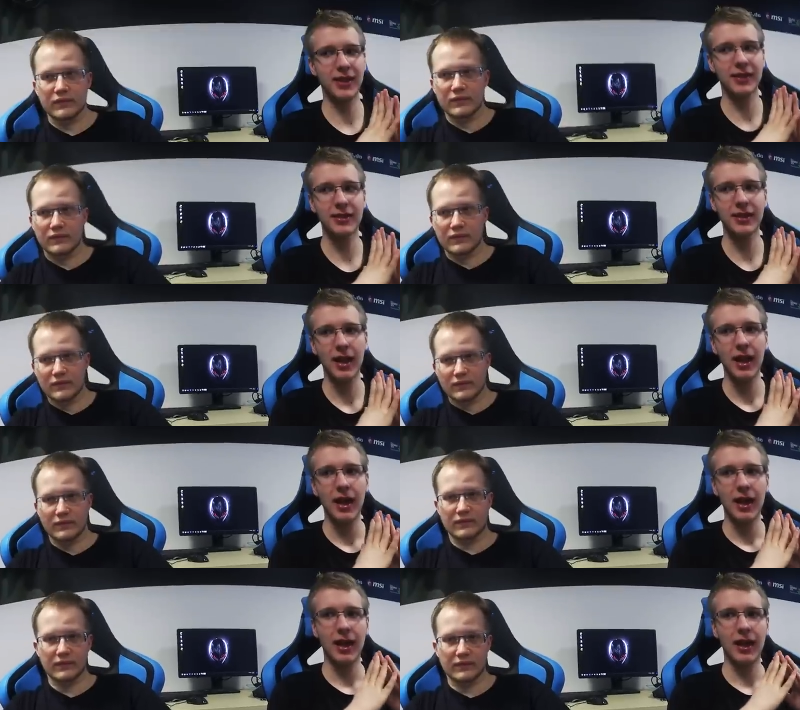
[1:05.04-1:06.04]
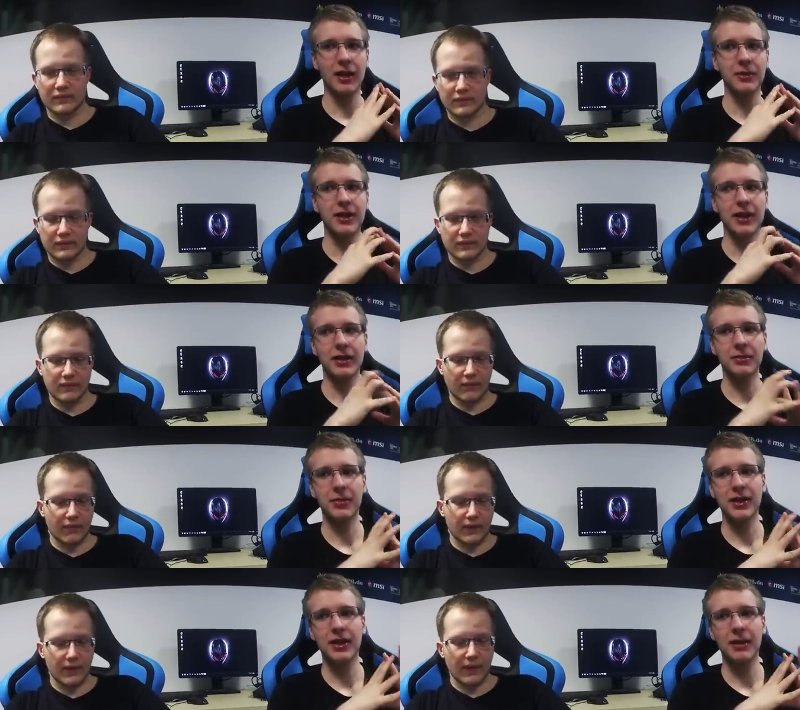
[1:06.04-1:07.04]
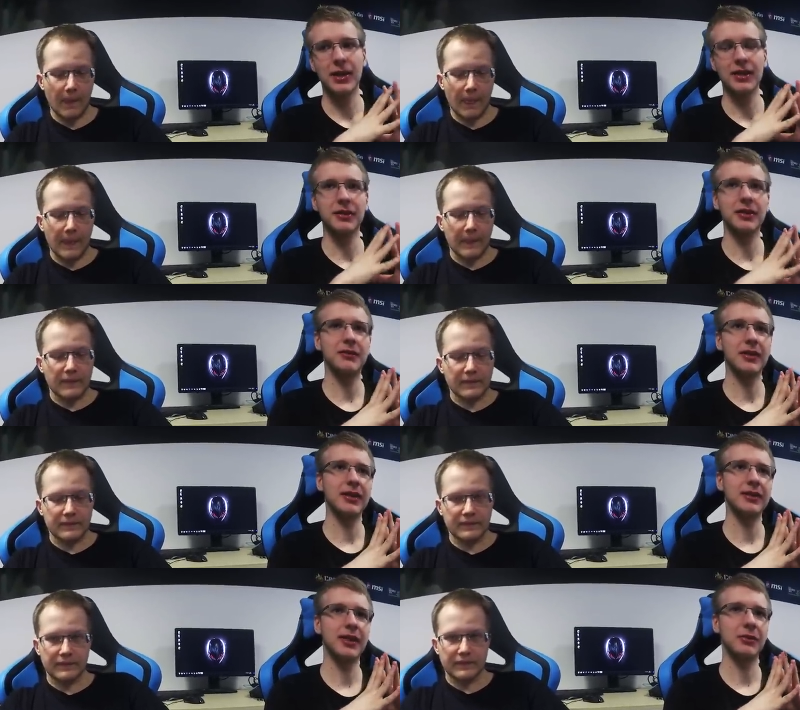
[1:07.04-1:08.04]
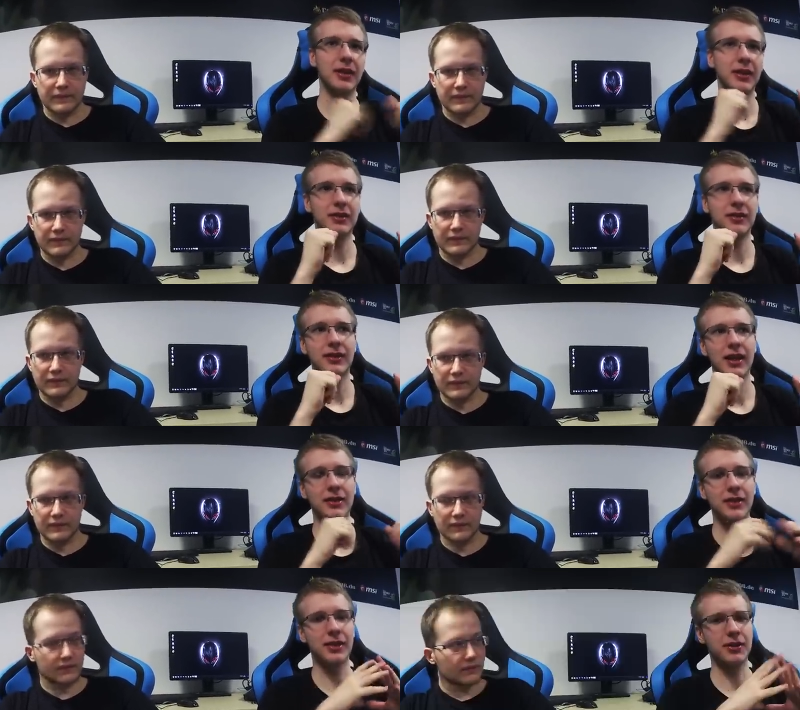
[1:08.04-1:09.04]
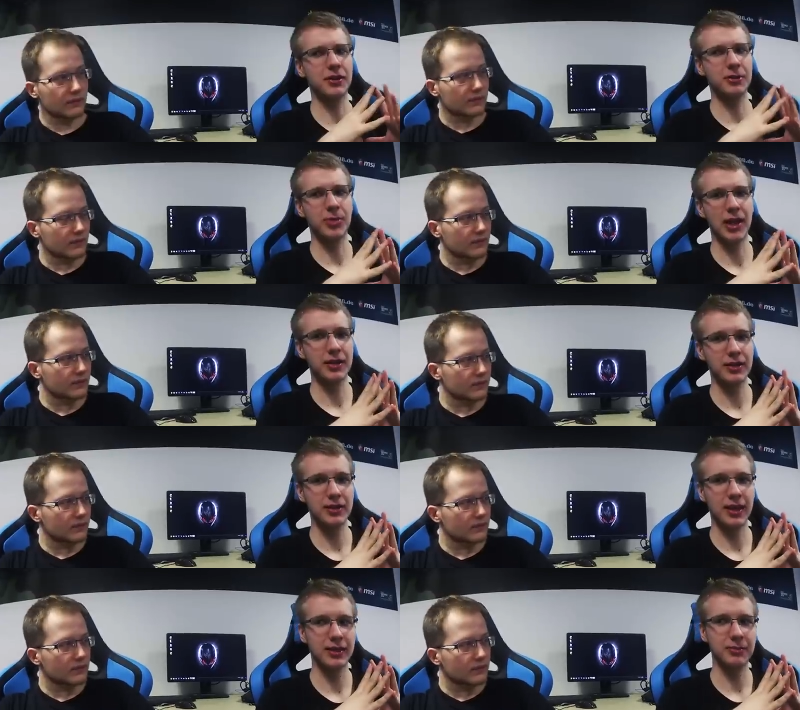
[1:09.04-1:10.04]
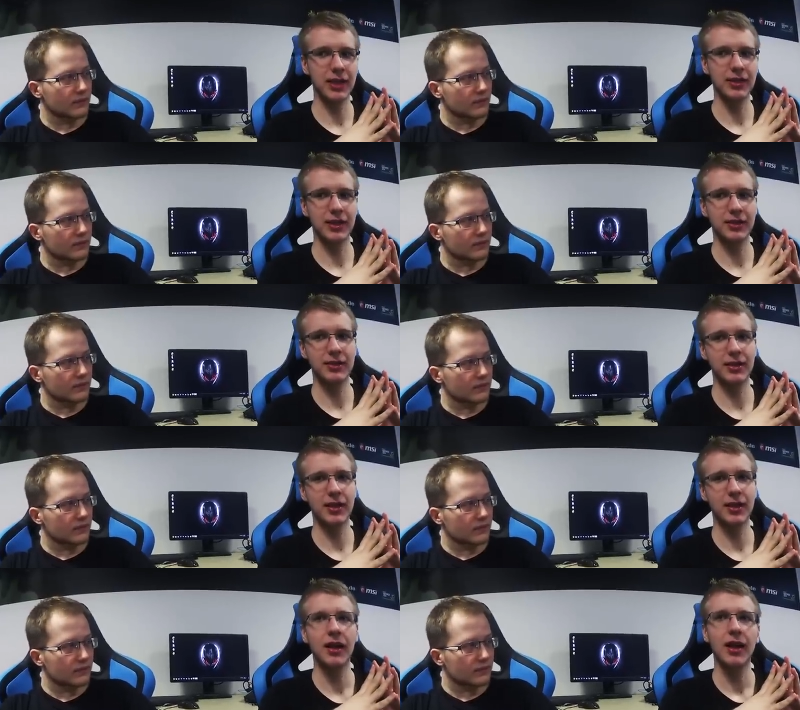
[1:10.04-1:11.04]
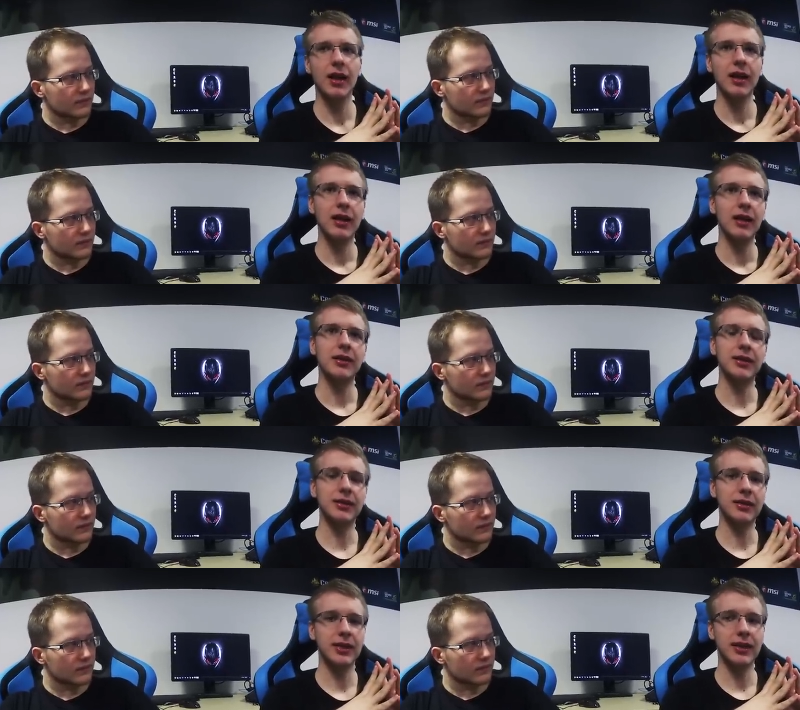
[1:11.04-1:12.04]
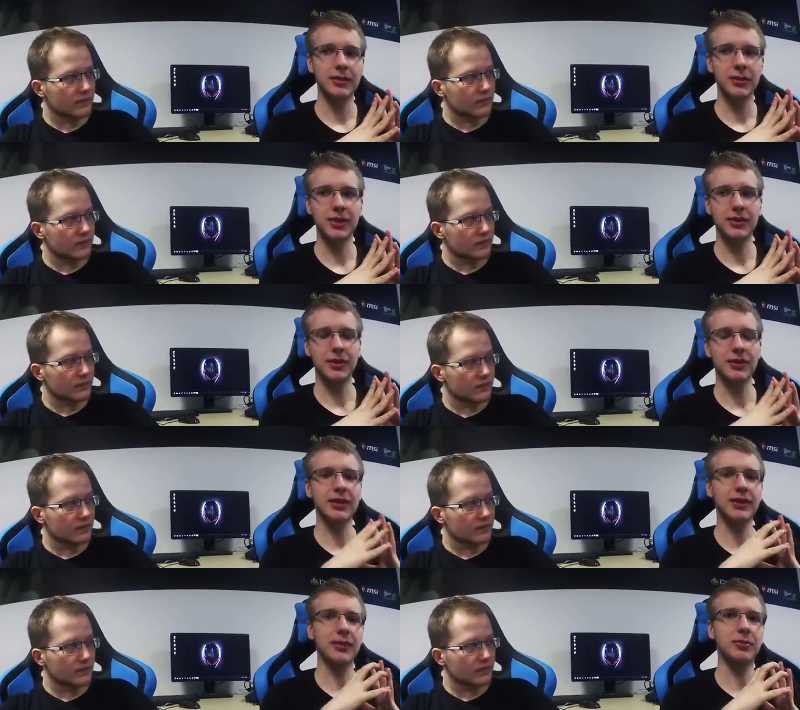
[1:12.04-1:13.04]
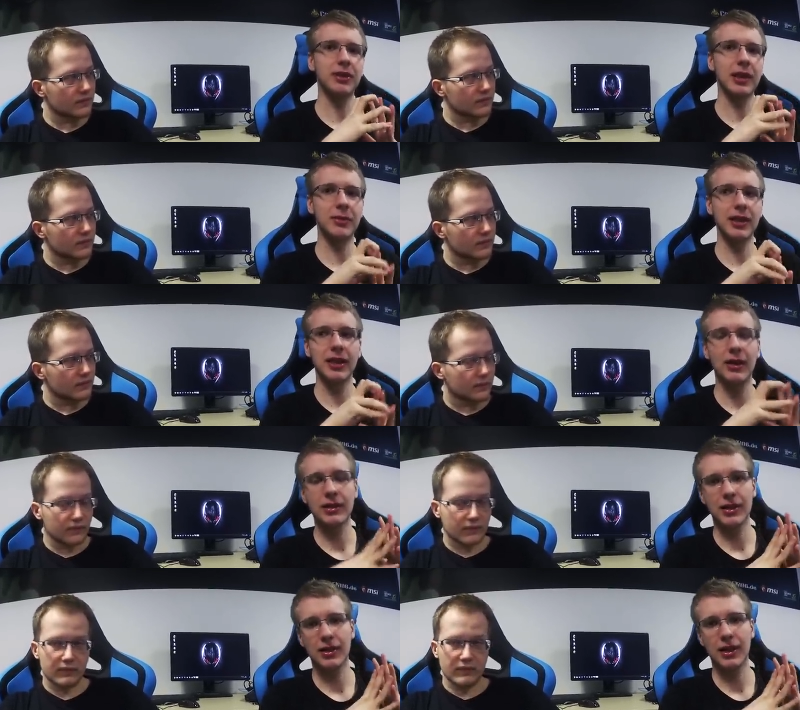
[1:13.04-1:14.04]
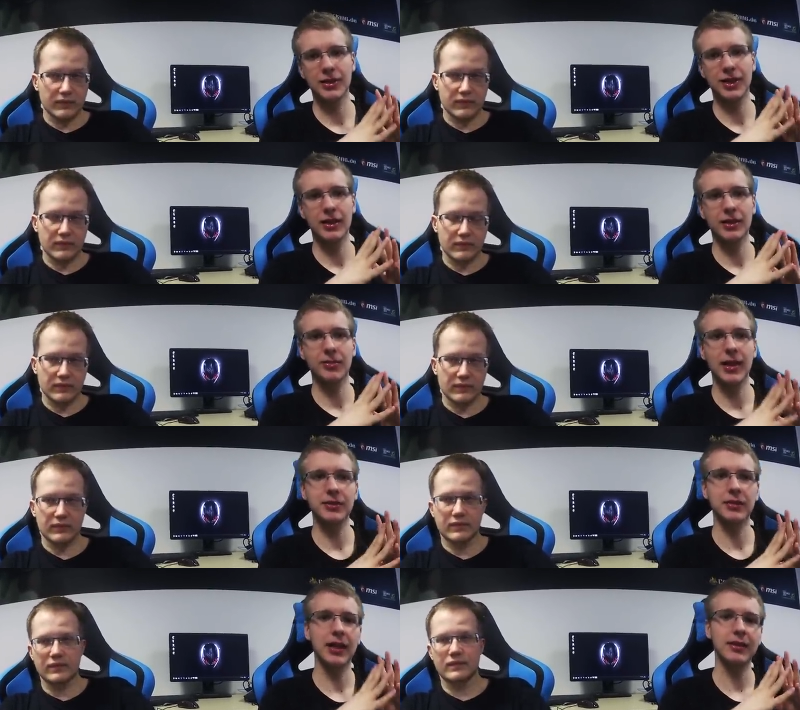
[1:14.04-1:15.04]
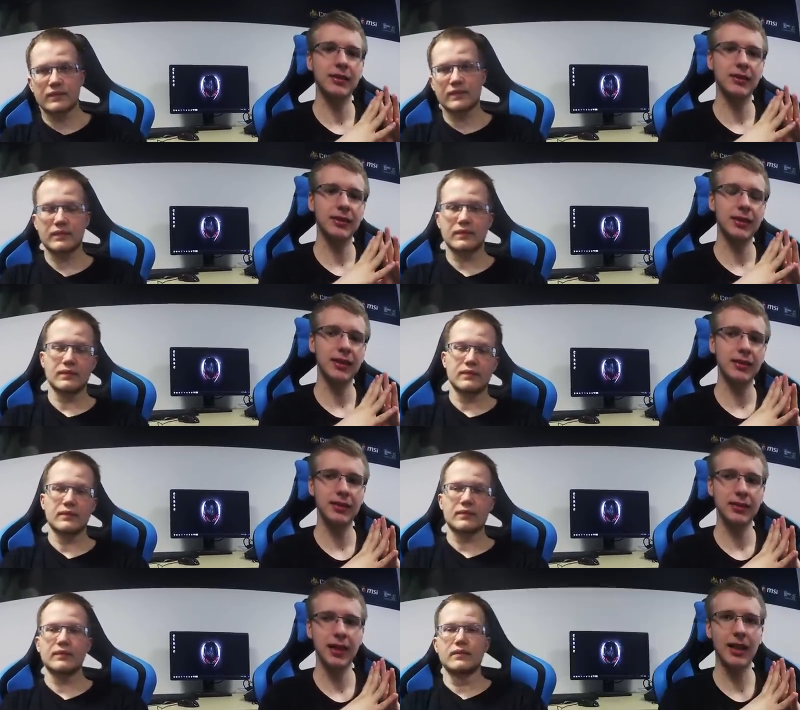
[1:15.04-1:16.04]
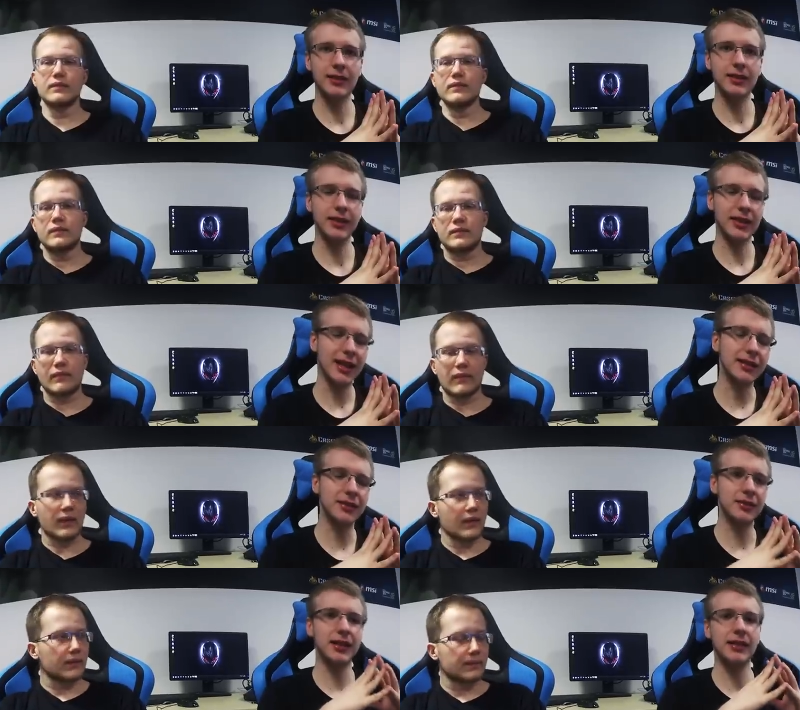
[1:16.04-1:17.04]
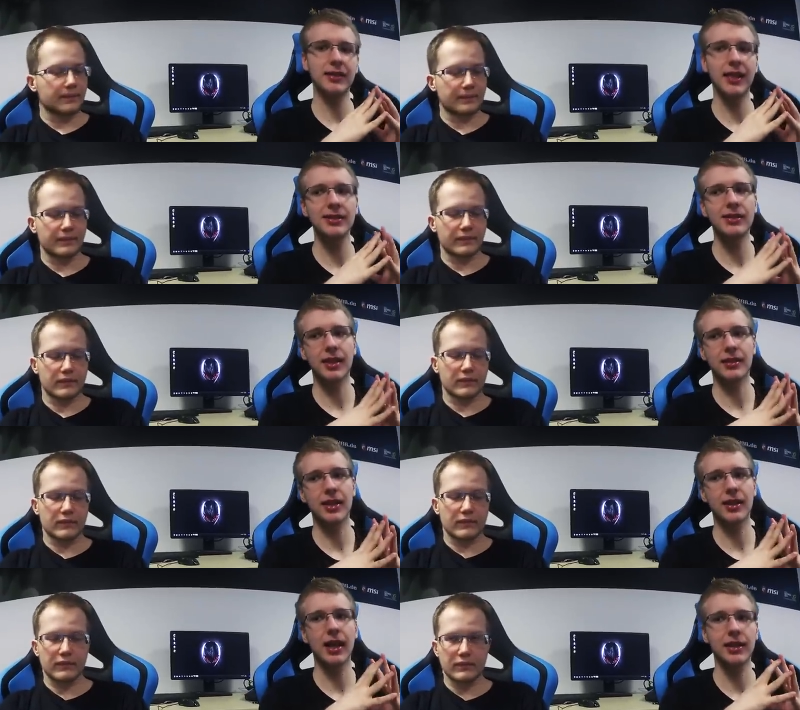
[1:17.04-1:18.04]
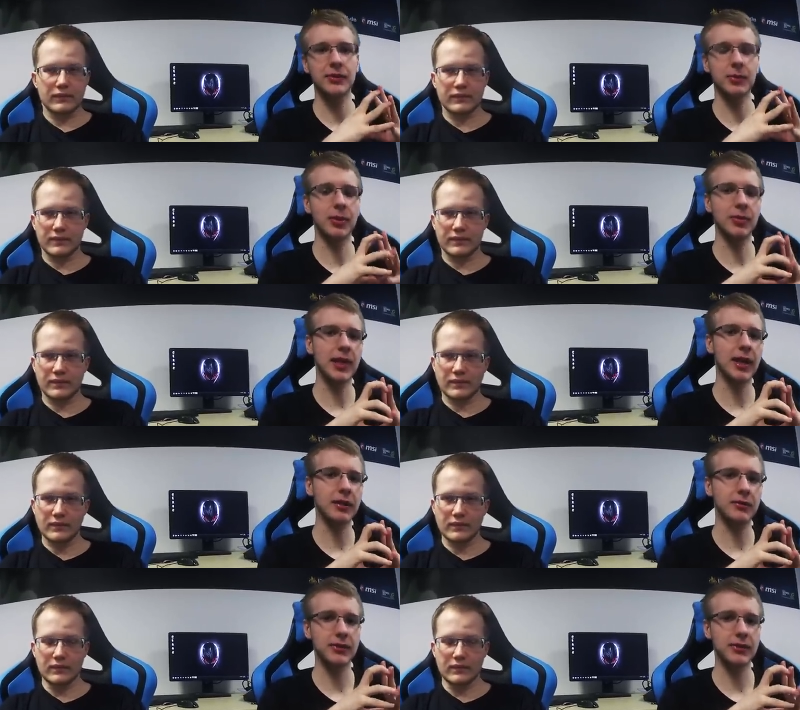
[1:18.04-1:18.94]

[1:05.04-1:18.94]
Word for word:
Speaker 1: and uh, we can beat them. And the other thing is that we heard that they don't practice as much as uh, Reason does, because Reason is at bootcamp right now and they are like trying their best to get into the L C S, get into the L C S, and the guys from Copenhagen